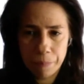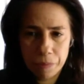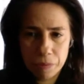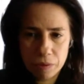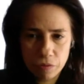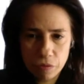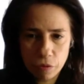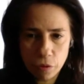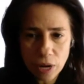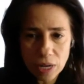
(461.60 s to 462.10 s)

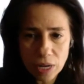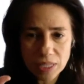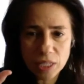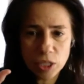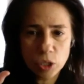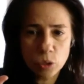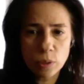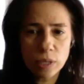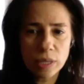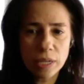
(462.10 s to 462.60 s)
for us,
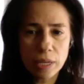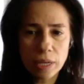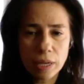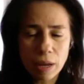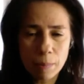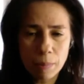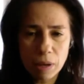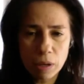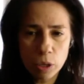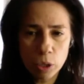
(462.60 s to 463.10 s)
it's really
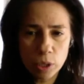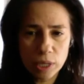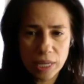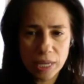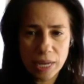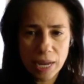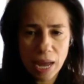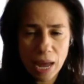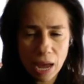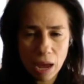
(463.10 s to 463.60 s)
about
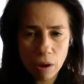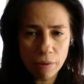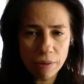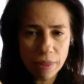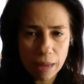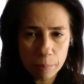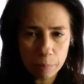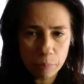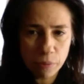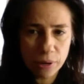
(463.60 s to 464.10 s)
looking how
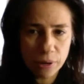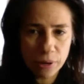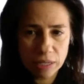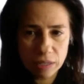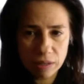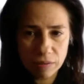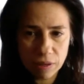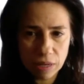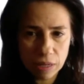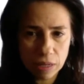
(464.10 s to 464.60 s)
that brain
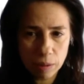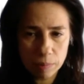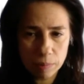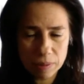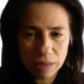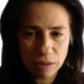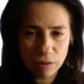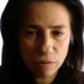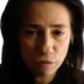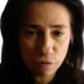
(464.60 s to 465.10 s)
developed
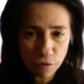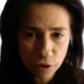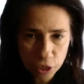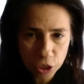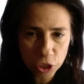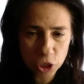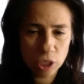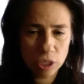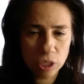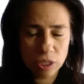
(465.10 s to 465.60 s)
and the
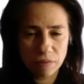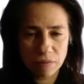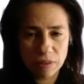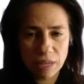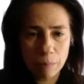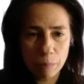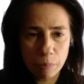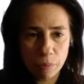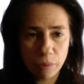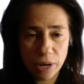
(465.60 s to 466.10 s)
functions of
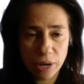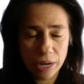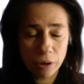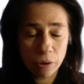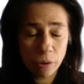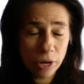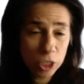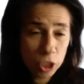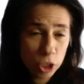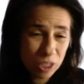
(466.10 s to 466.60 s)
that brain,
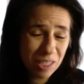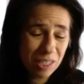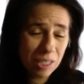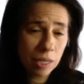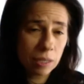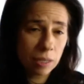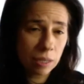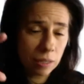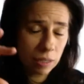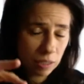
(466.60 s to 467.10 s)
or I should
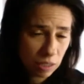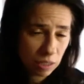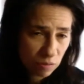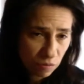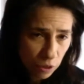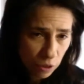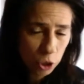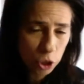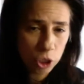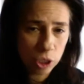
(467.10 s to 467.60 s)
say the
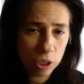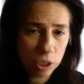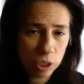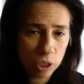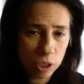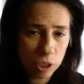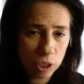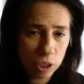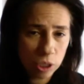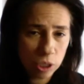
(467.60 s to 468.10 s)
dysfunctions
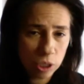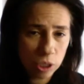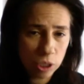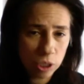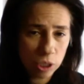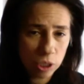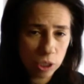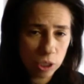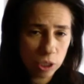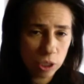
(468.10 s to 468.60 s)

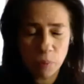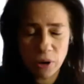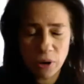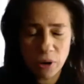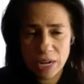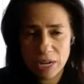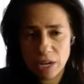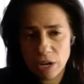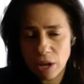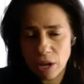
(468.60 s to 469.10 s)
of the
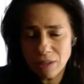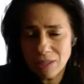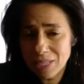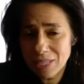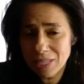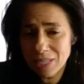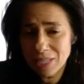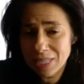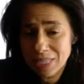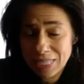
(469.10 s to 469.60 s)
brain. Not
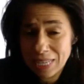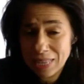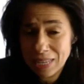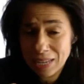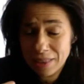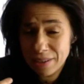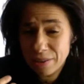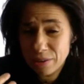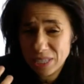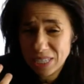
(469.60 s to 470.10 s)
to say
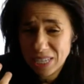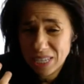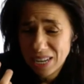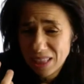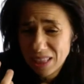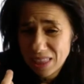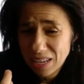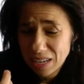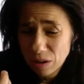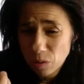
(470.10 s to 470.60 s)
that there is
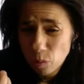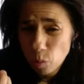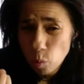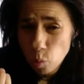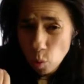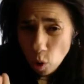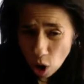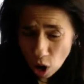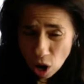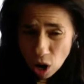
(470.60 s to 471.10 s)
anything
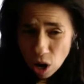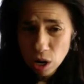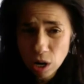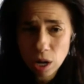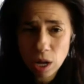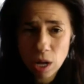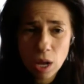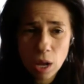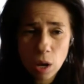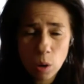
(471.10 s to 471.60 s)
wrong
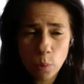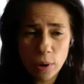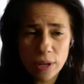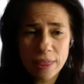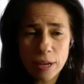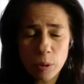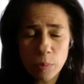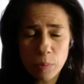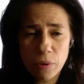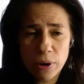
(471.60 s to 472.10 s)
with
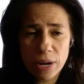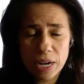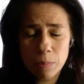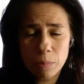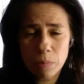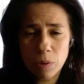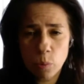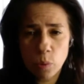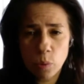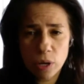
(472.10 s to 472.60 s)
their brain, but
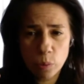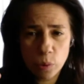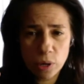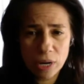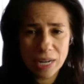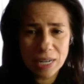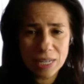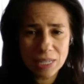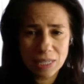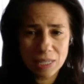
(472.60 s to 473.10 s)
what we're going to
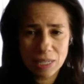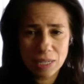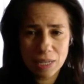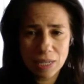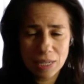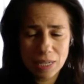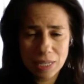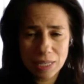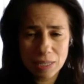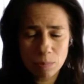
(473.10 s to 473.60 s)
see is
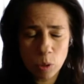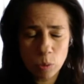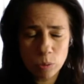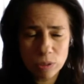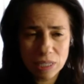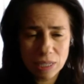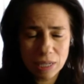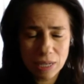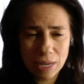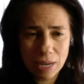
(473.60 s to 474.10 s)

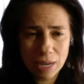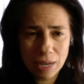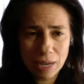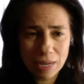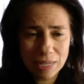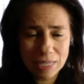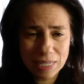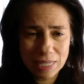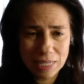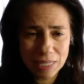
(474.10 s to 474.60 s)
mostly a
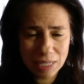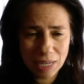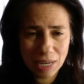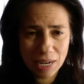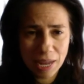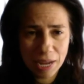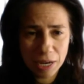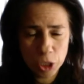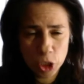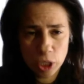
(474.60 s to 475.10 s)

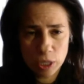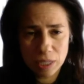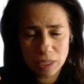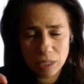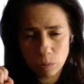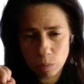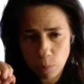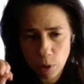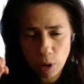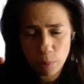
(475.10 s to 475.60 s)
disconnection, is a
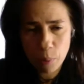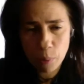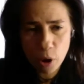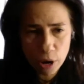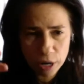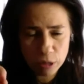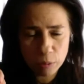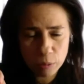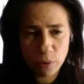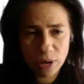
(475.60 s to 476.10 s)
part of
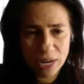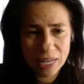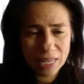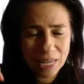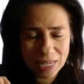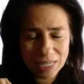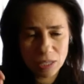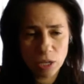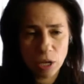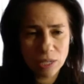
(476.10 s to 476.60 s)
the brain that is
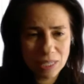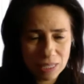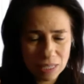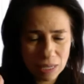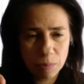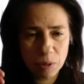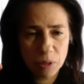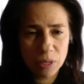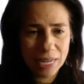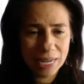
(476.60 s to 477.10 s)
not
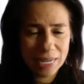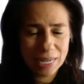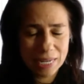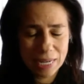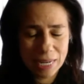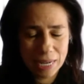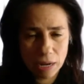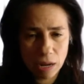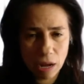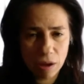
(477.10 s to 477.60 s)
stimulated
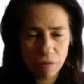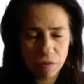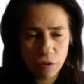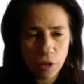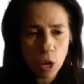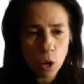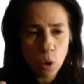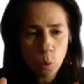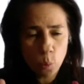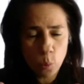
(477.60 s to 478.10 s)
enough
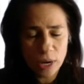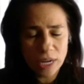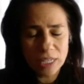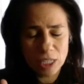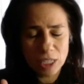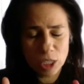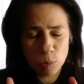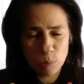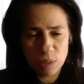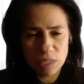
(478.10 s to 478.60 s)
with
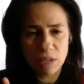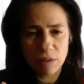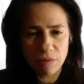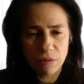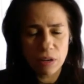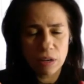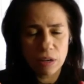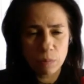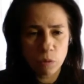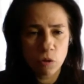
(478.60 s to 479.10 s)

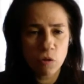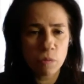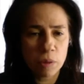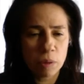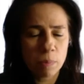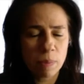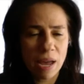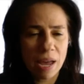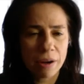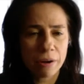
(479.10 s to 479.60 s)
specific movement
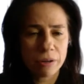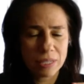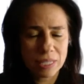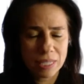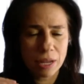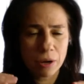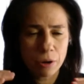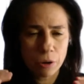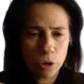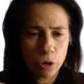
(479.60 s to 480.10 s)
patterns
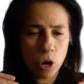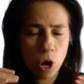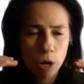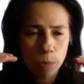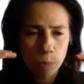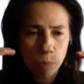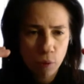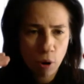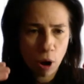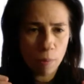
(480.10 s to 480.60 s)
that are not
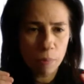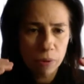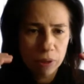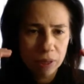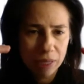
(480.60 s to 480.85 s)
properly